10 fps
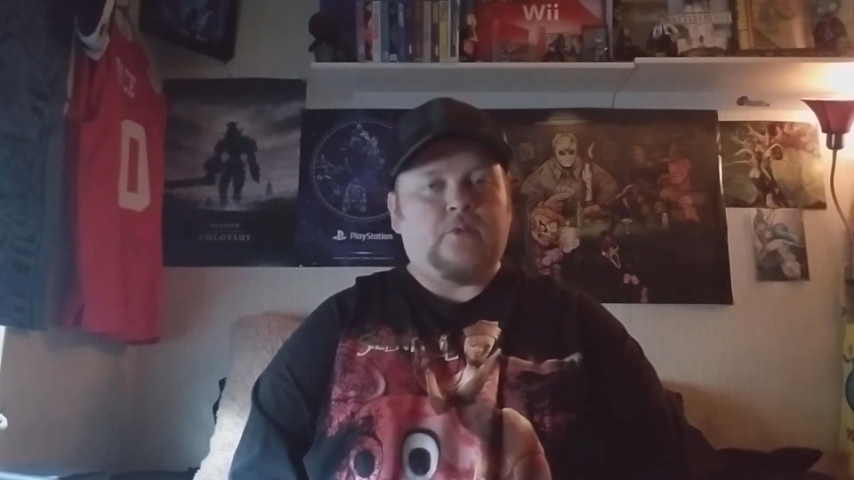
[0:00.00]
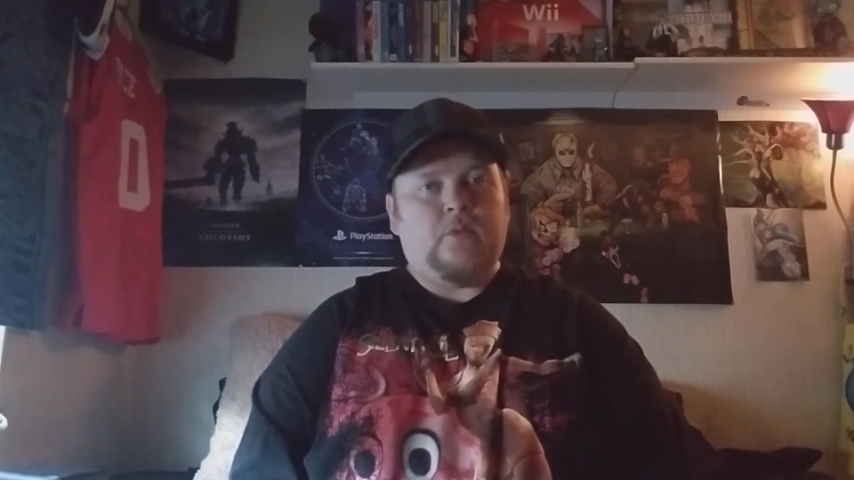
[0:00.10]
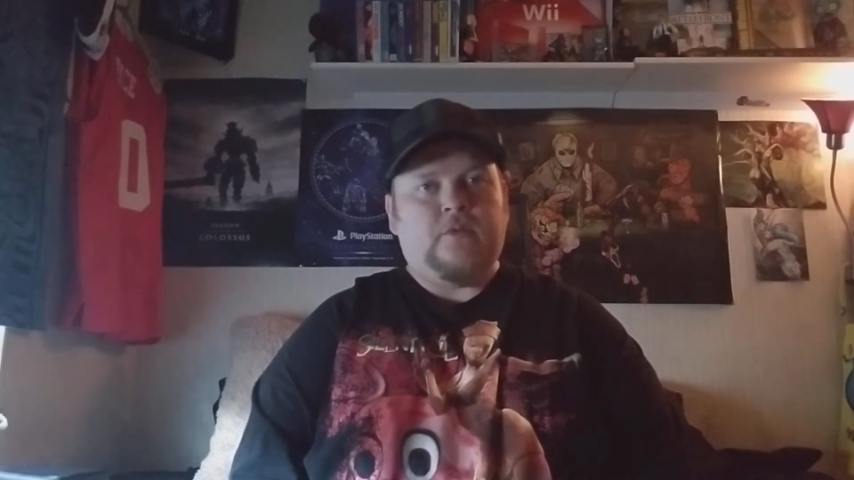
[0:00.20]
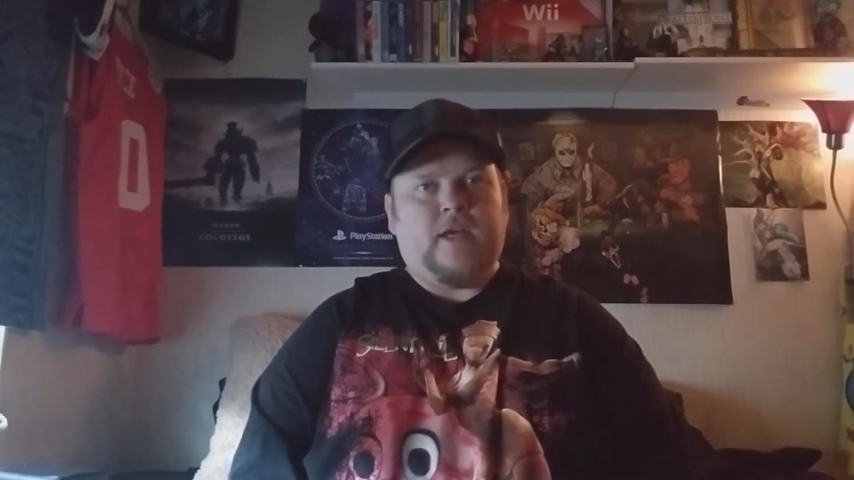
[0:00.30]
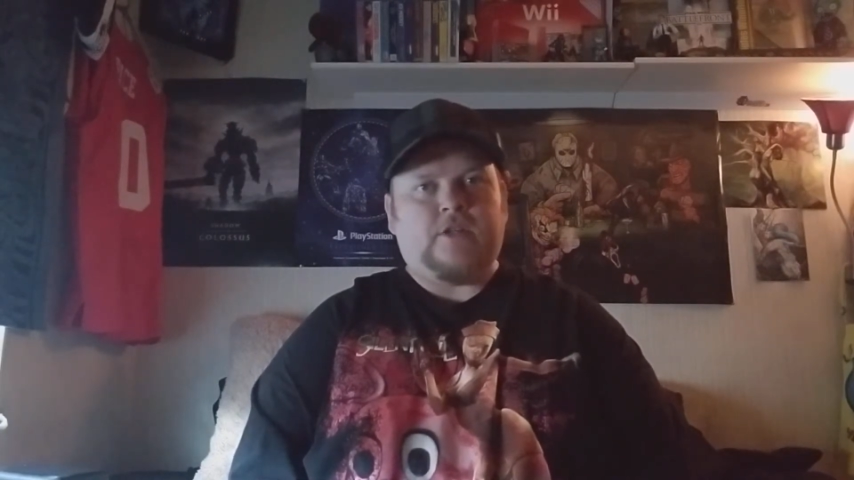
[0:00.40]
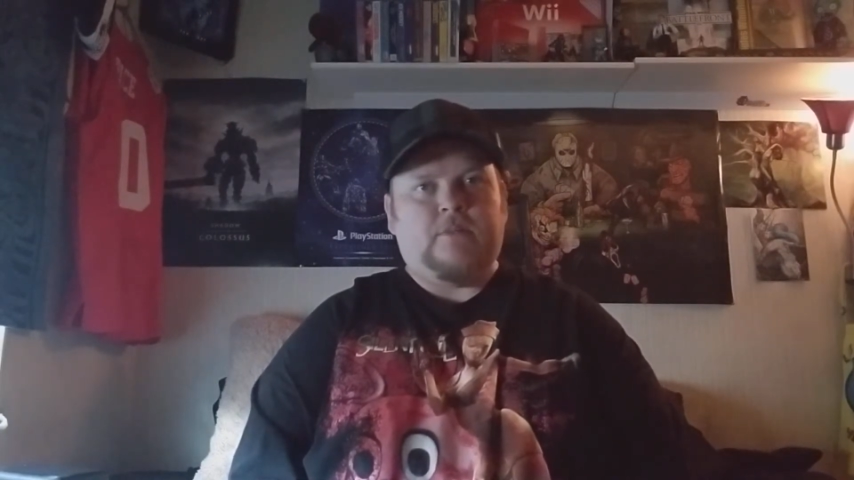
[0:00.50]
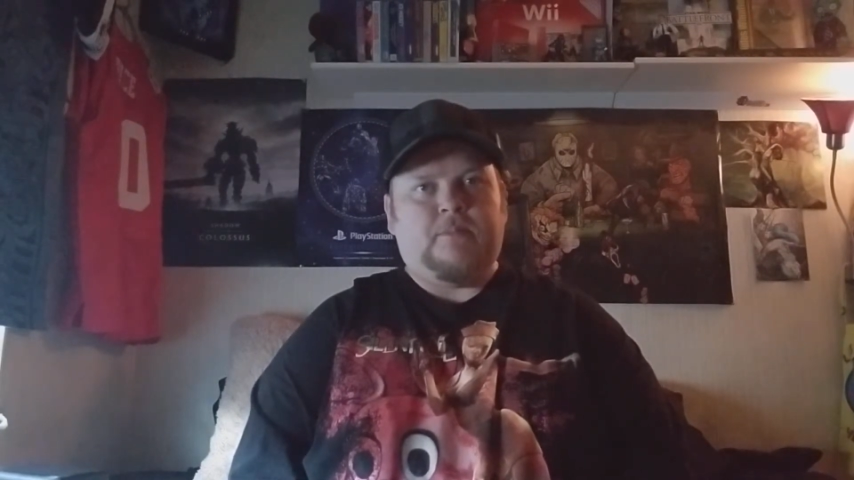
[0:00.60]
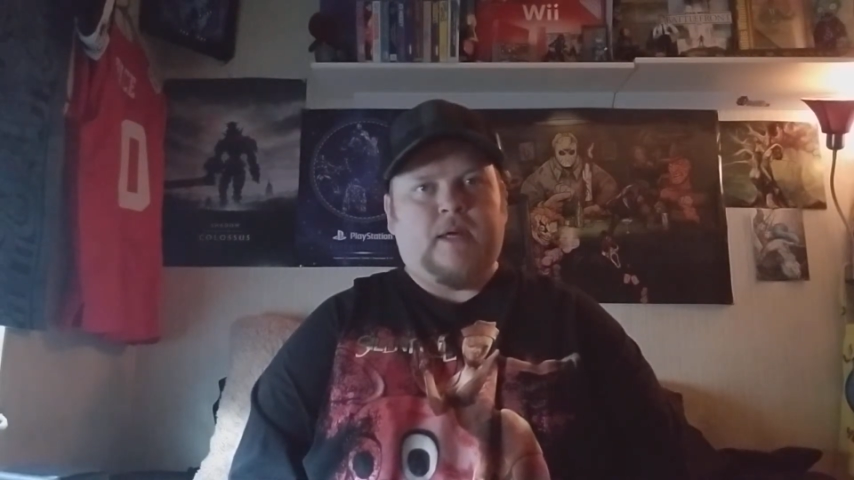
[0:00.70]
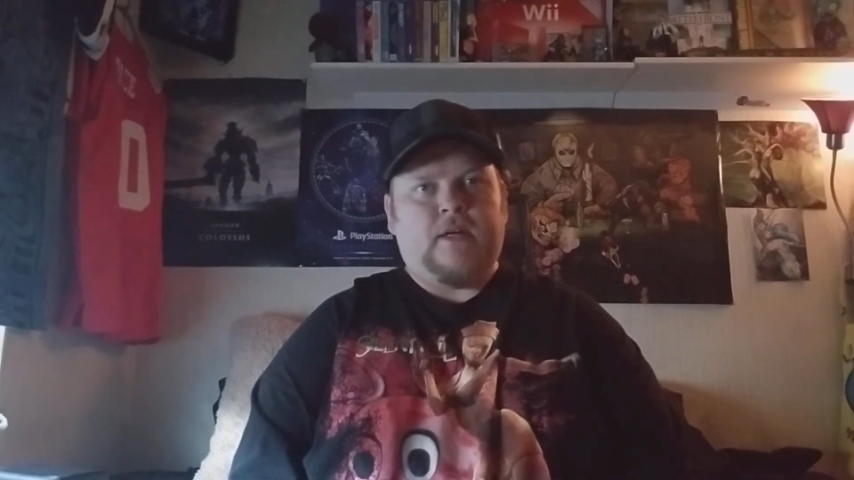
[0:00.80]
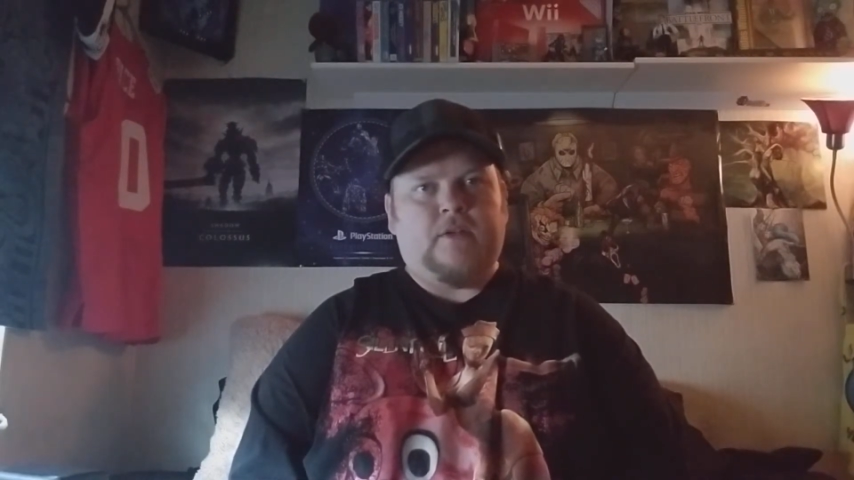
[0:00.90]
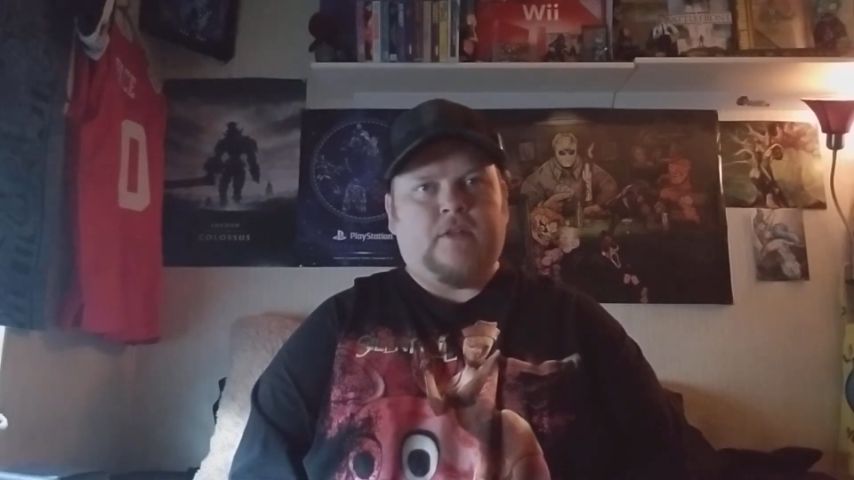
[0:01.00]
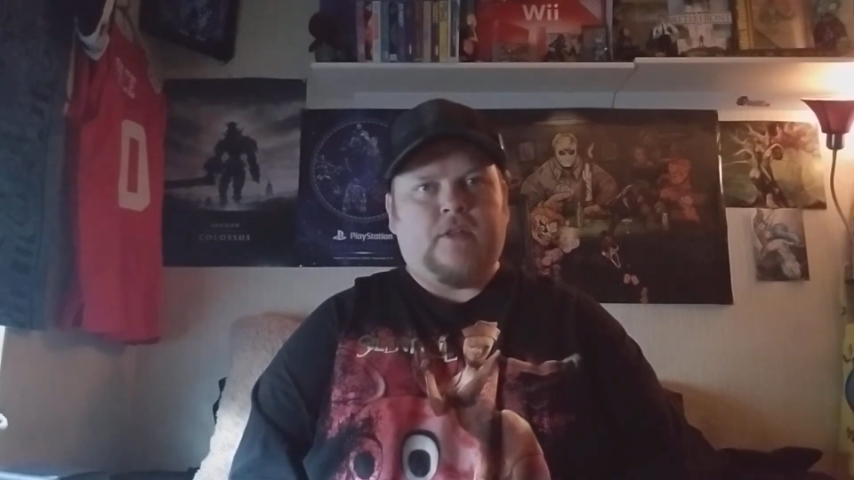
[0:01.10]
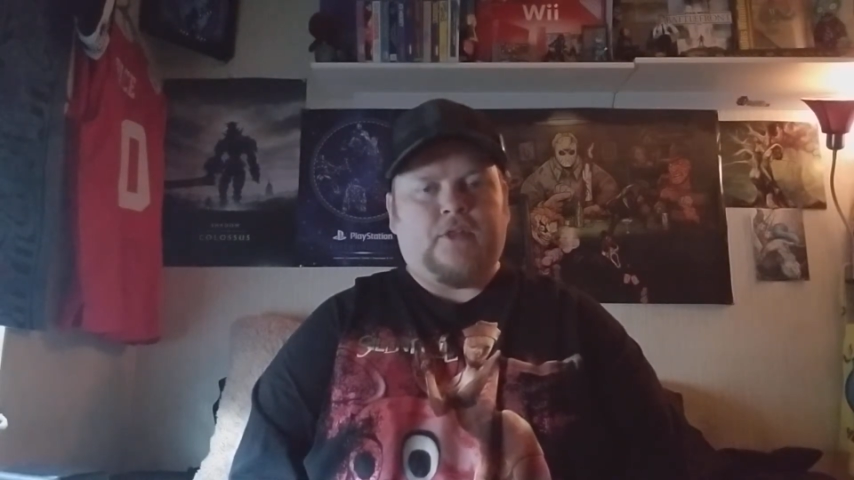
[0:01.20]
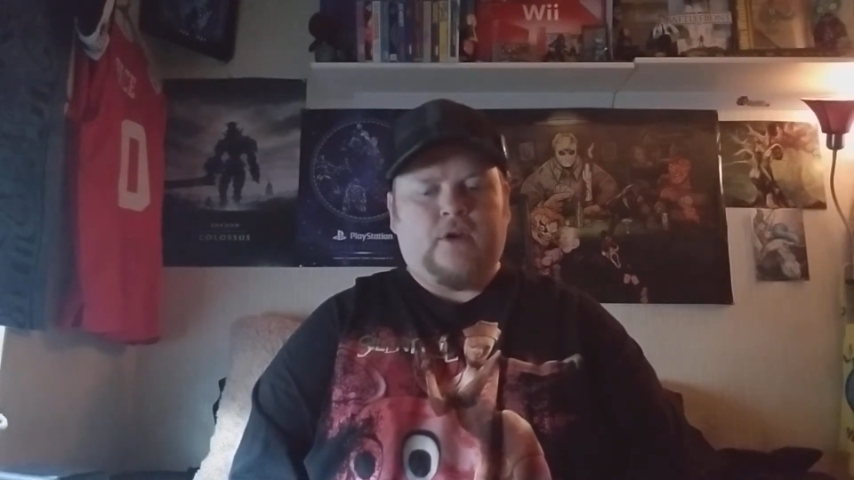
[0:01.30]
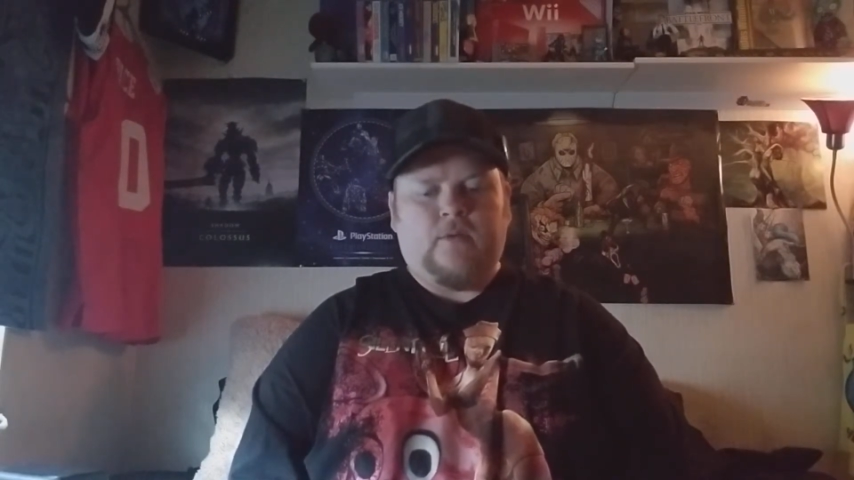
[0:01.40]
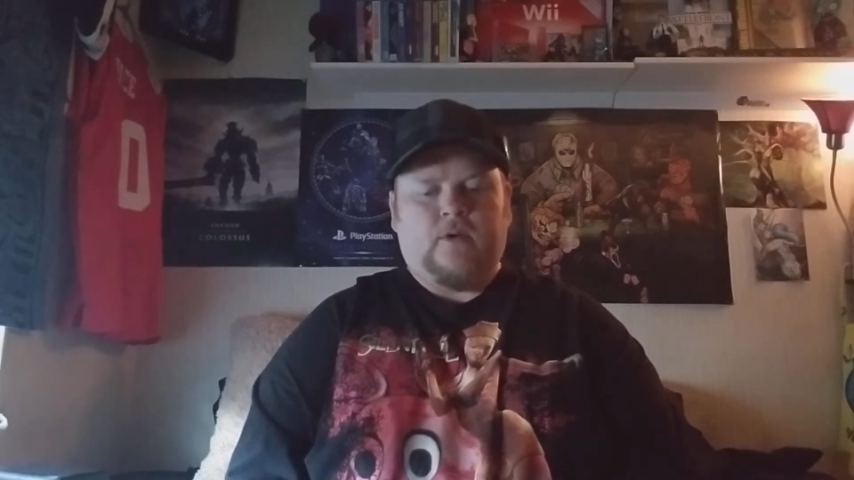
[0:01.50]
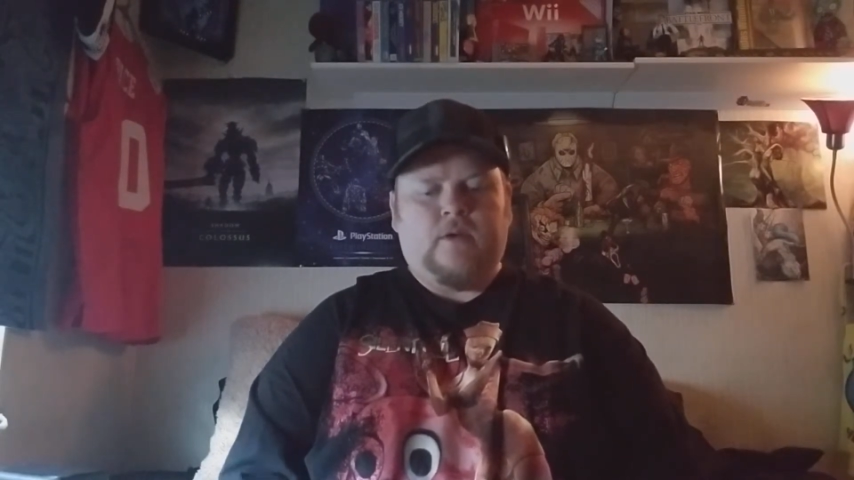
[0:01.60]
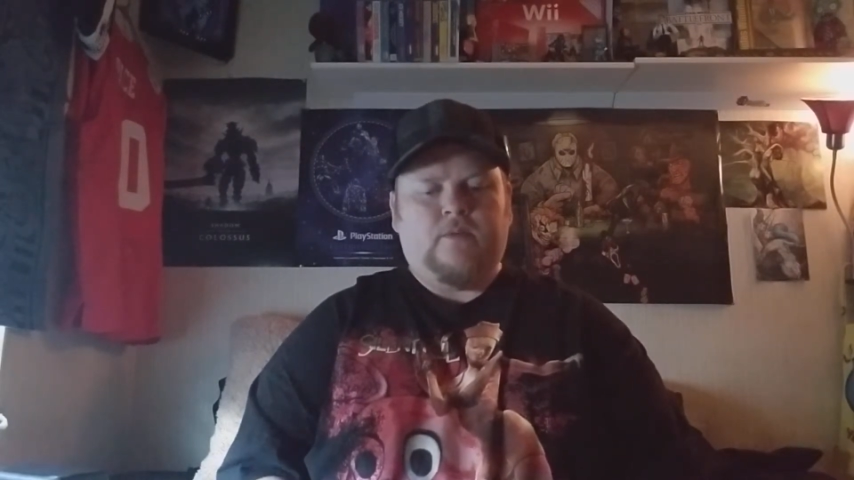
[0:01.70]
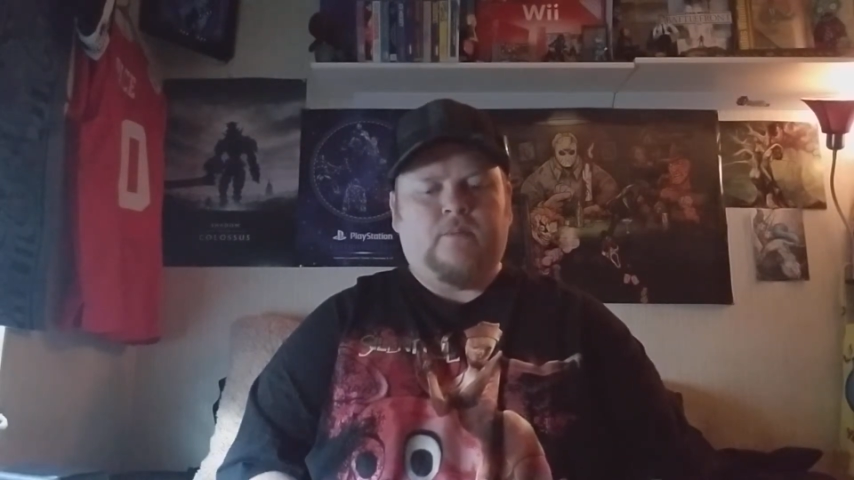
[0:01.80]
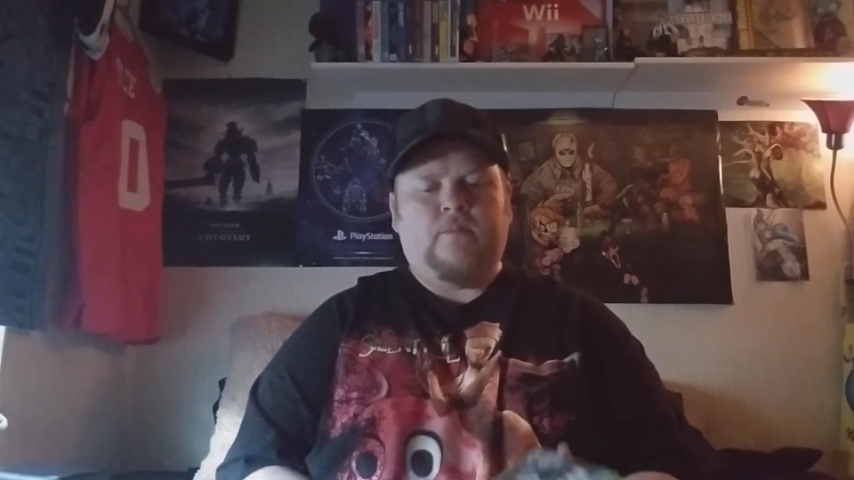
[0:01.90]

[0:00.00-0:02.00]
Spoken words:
one was actually better than the third one.